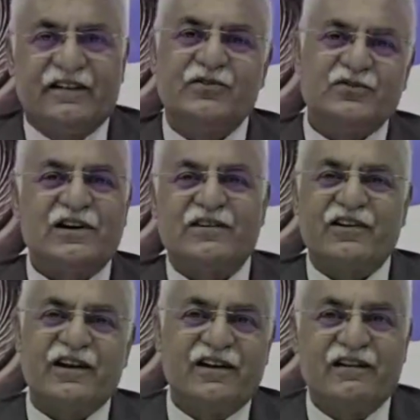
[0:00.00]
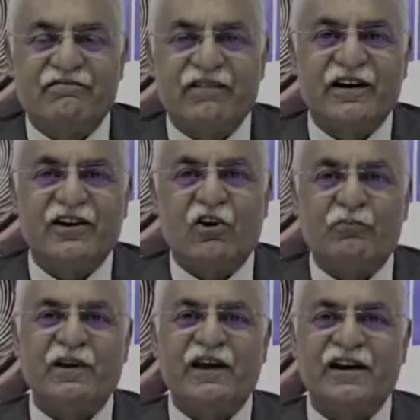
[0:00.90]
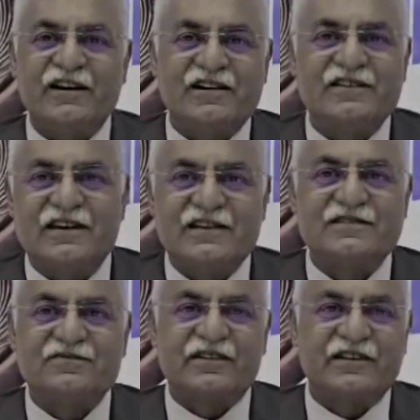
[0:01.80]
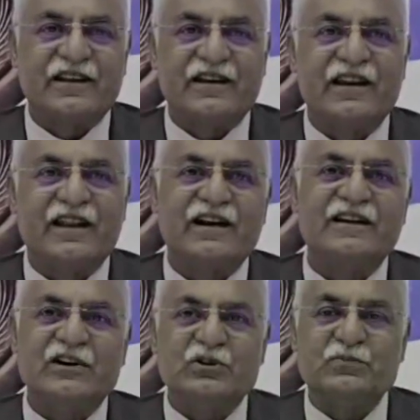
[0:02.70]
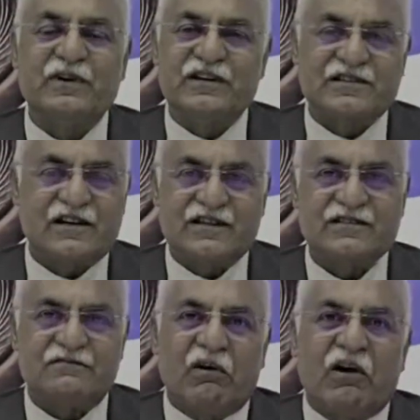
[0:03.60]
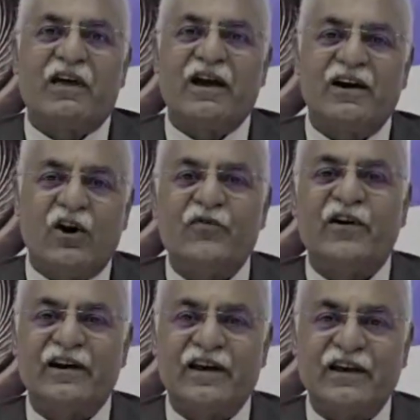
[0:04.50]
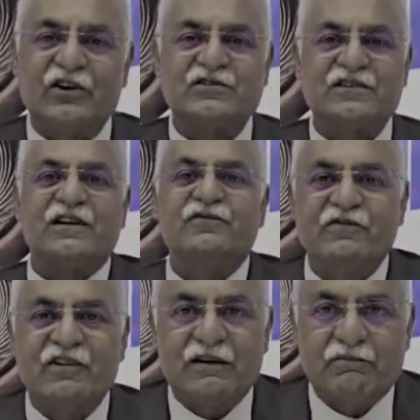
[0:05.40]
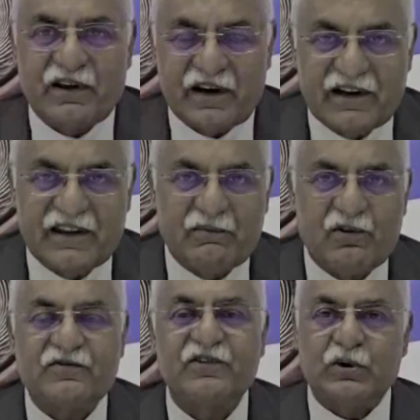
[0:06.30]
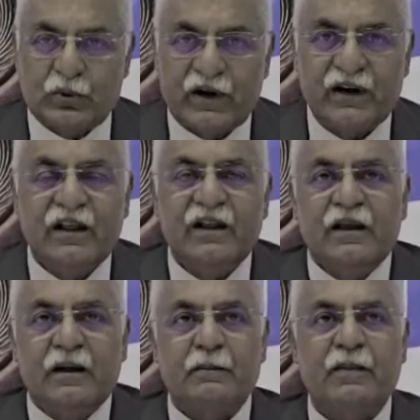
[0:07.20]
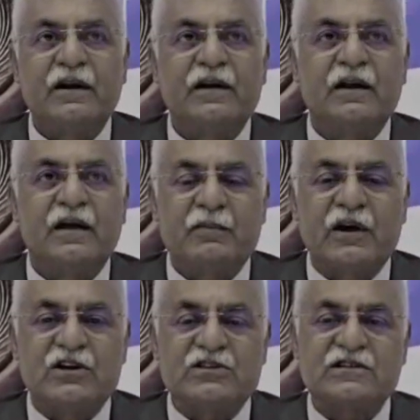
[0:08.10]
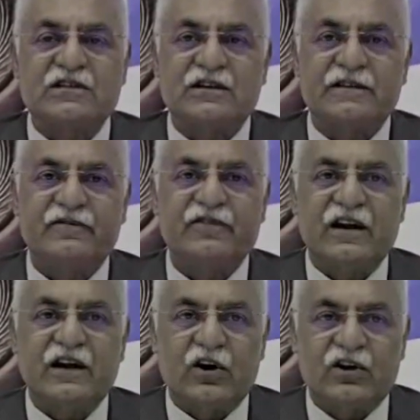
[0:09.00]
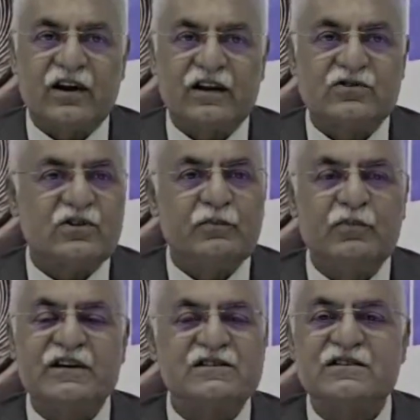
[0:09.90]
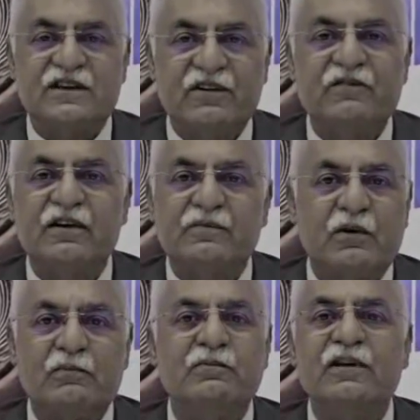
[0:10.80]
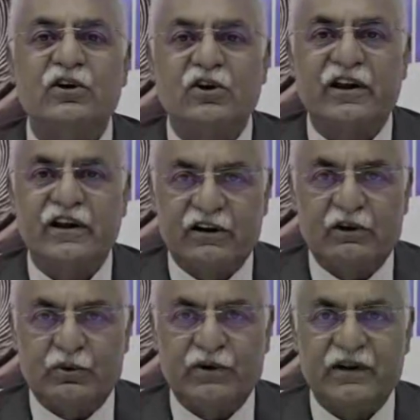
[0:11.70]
Those are very complicated things within that need to be discussed, because offhand I cannot say that we will upgrade them or we do it, but because if there are contractual obligations, then we will probably not get into it.